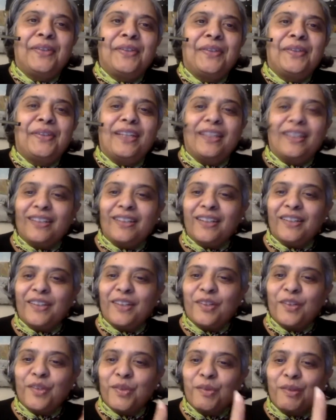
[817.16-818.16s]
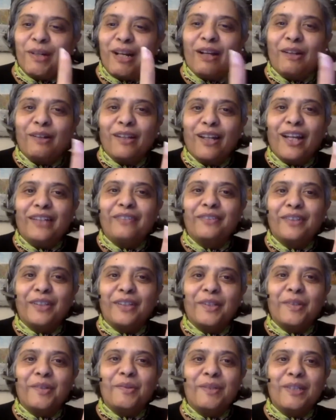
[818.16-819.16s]
That throughout life, it
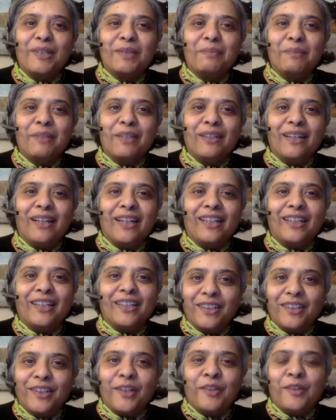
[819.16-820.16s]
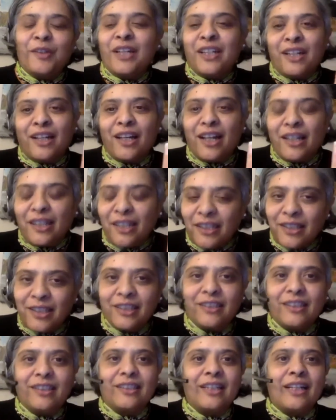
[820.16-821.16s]
had always been like, and I
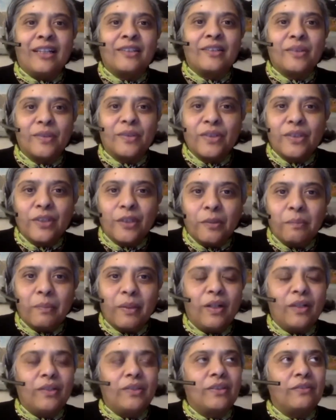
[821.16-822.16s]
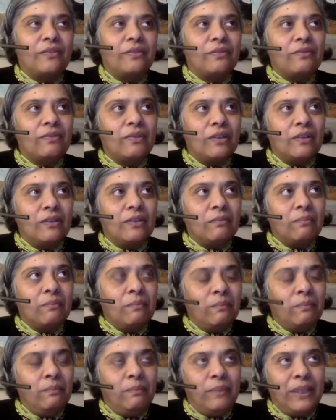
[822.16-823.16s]
think that's also part of
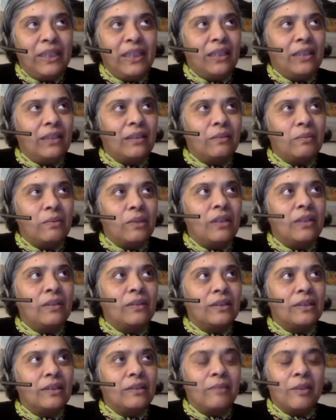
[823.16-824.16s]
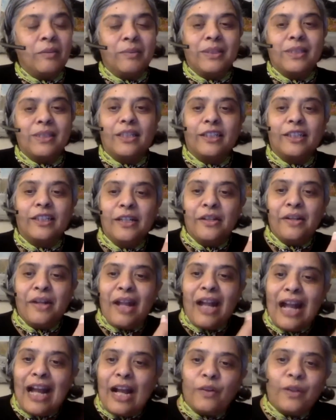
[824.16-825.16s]
being in the world at the moment. It's like,
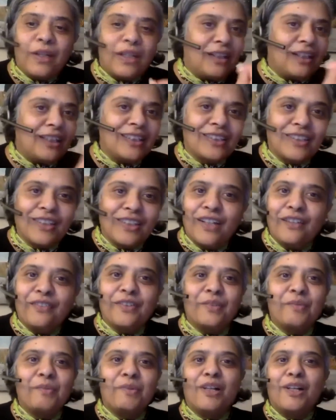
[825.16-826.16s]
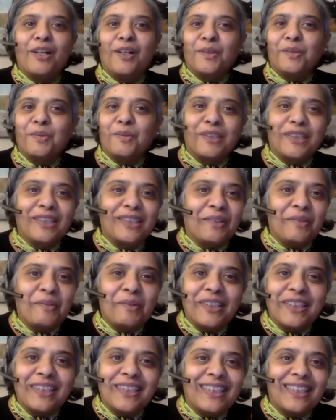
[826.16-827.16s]
how can I serve the world?
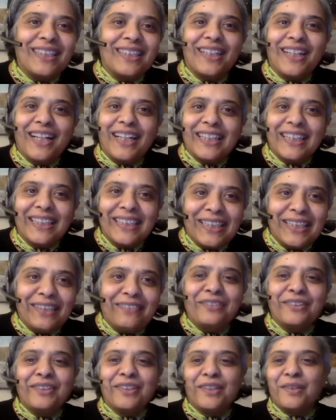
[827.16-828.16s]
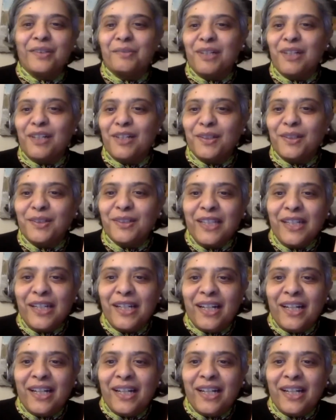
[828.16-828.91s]
What is it that I can give to the world?